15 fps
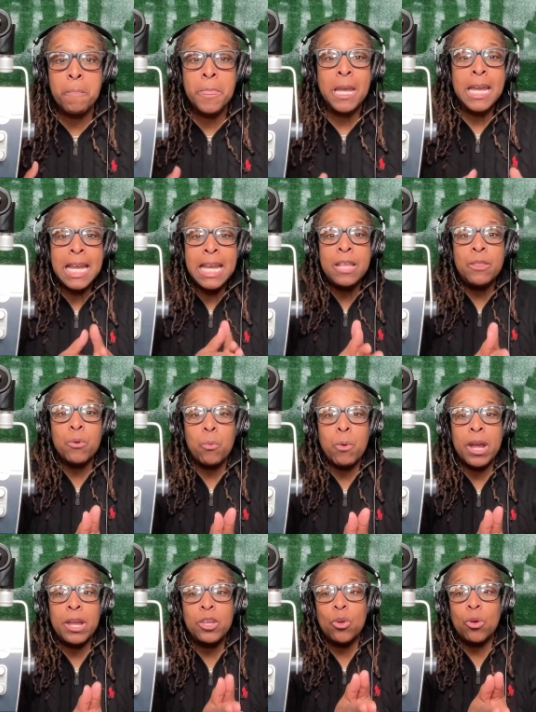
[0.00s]
Either
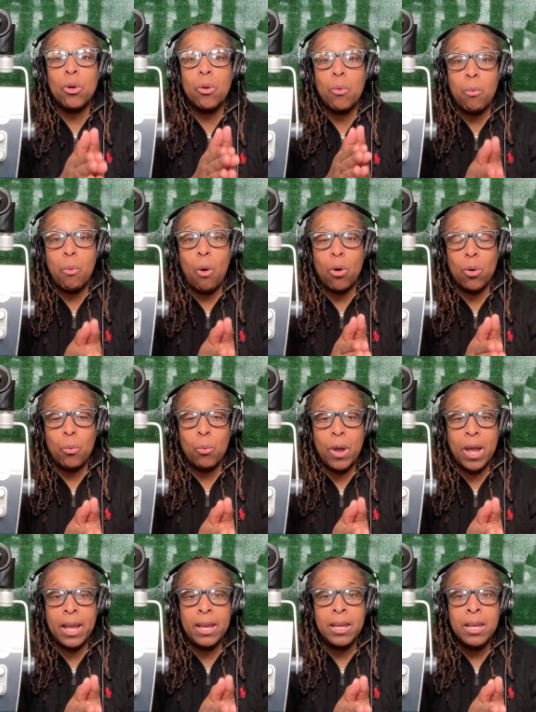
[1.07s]
way, you're going to walk
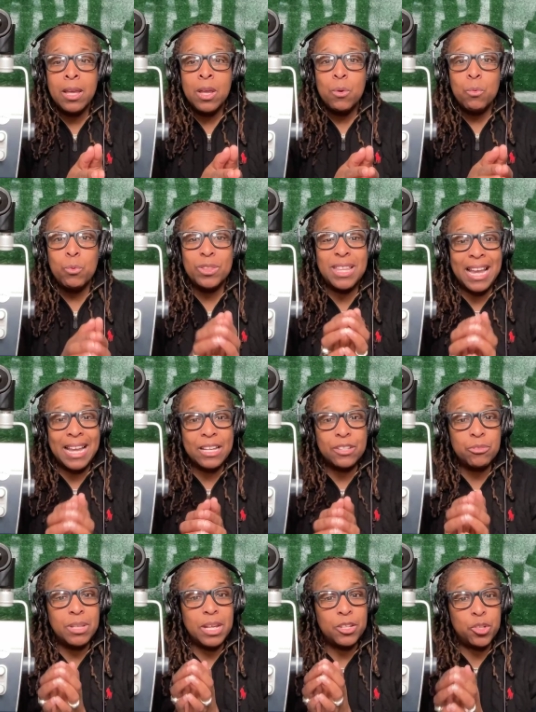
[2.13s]
away with the answer
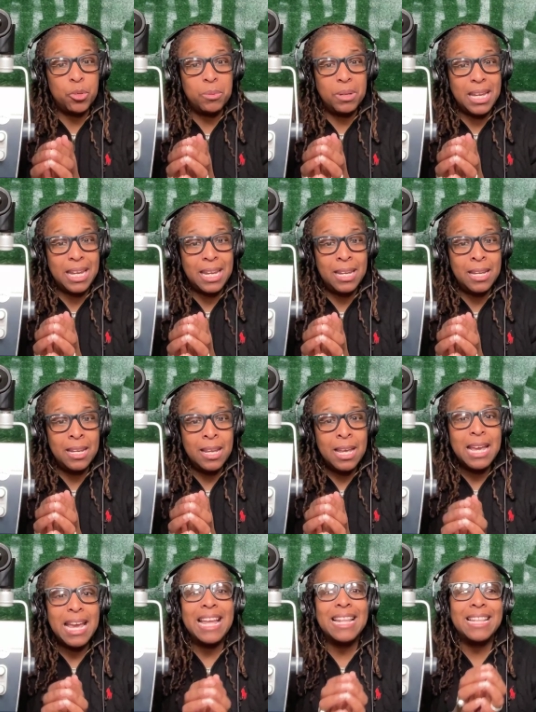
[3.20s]
that you need.
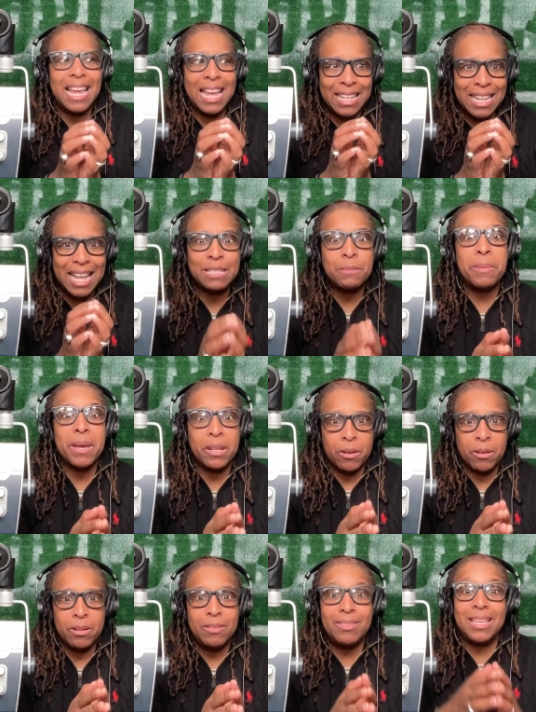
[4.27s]
And that's
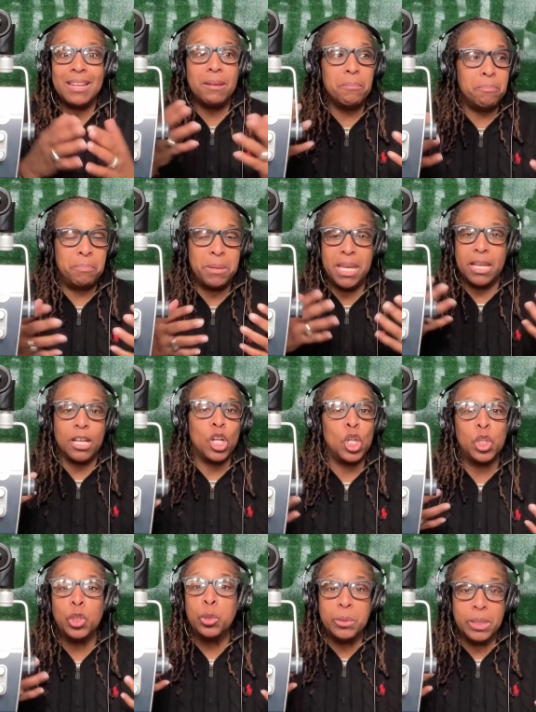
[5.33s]
better than being
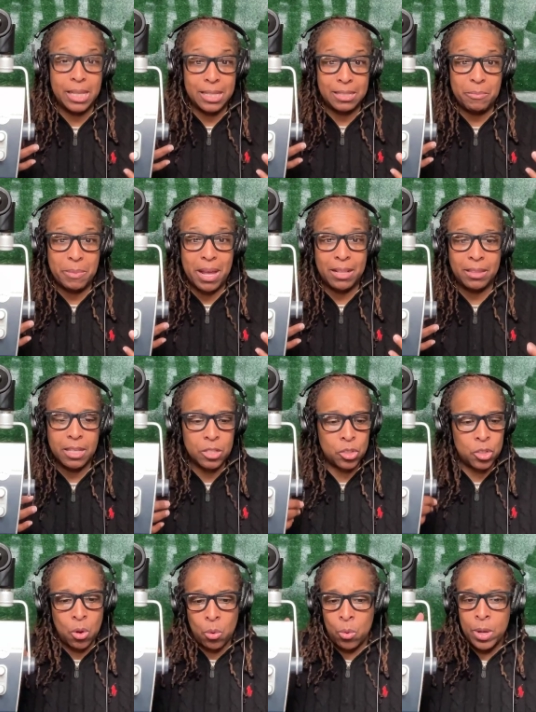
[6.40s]
clueless about this.
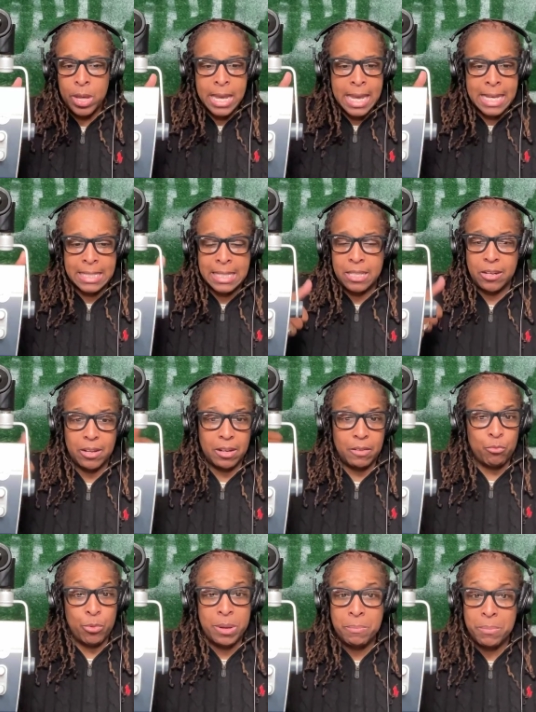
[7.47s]
So it's either going to
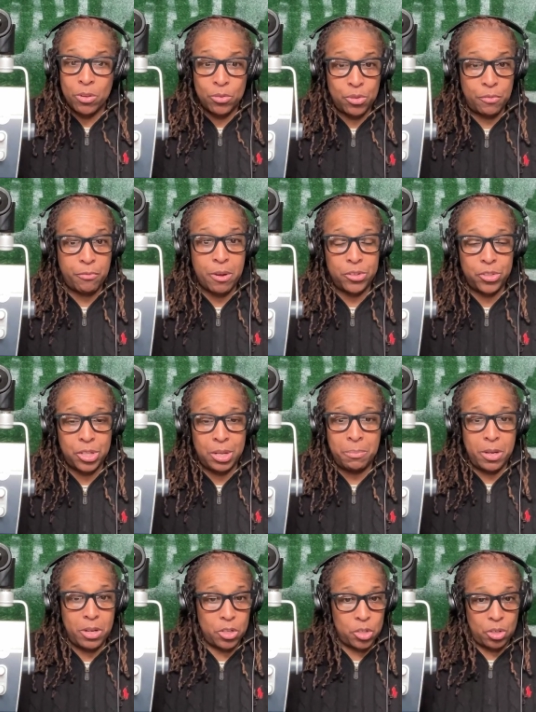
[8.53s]
rebuild your friendship
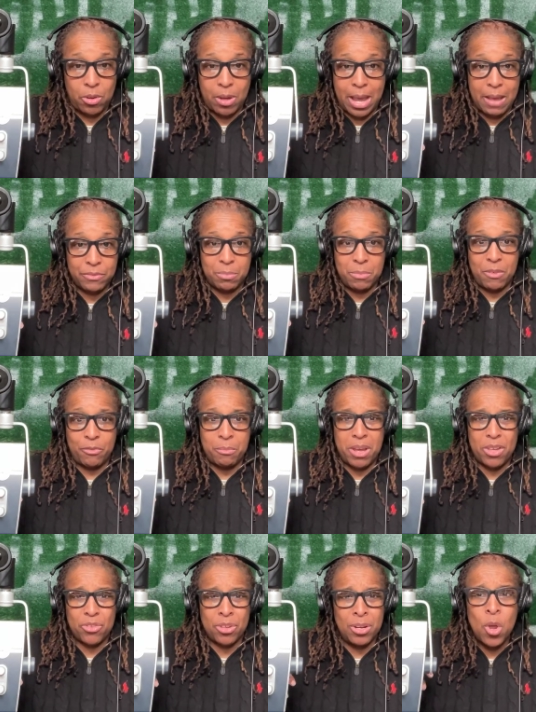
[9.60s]
because you're going to have some
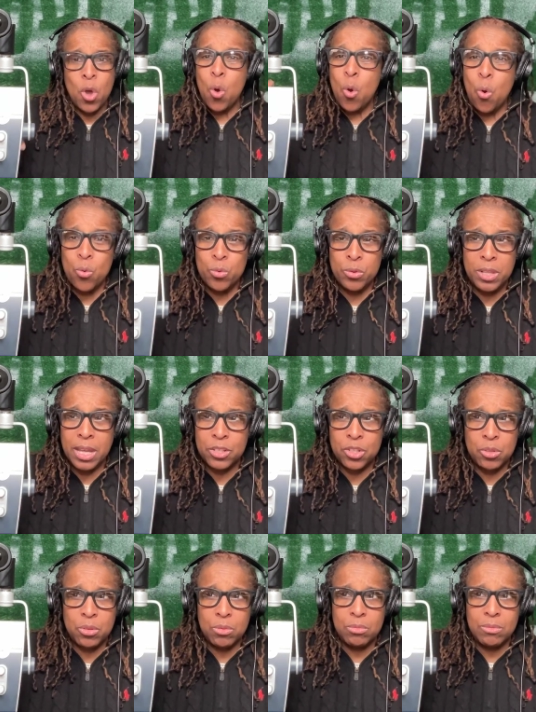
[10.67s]
information that
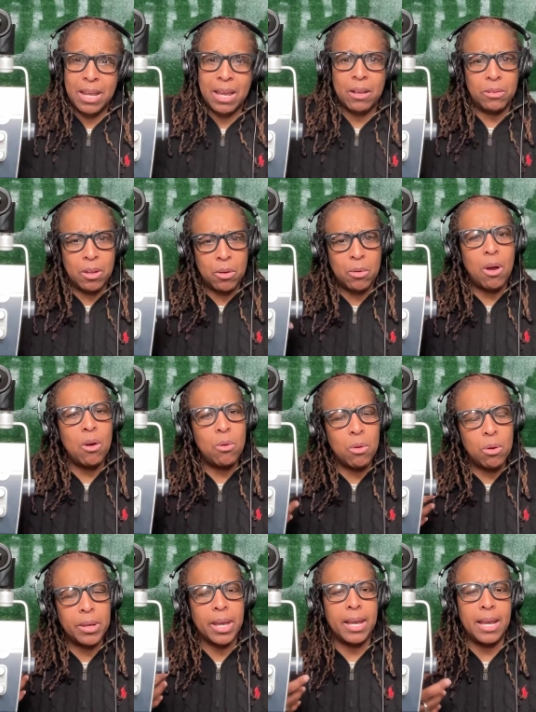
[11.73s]
you now know, "Oh,
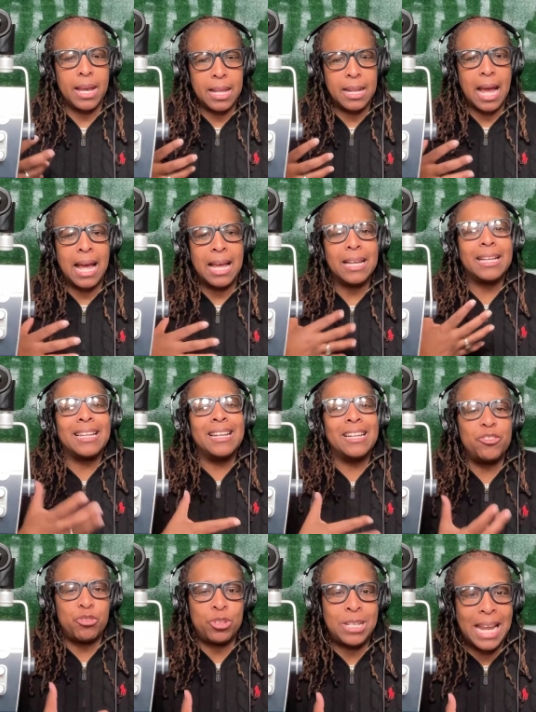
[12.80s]
okay, I can
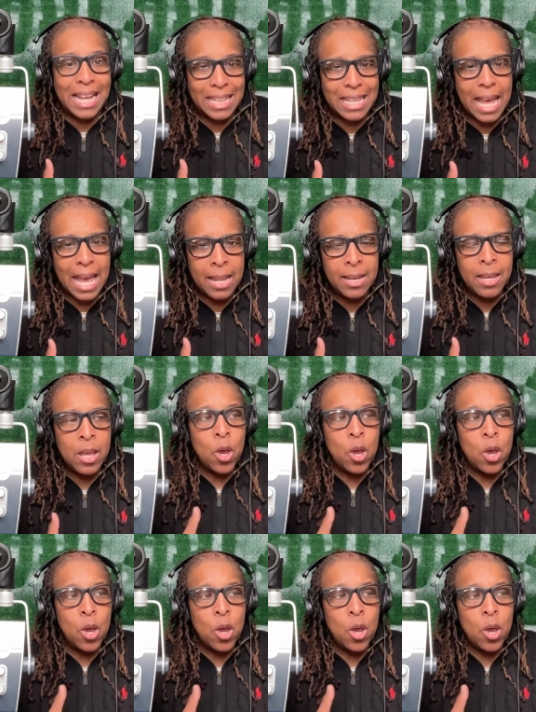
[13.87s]
understand that."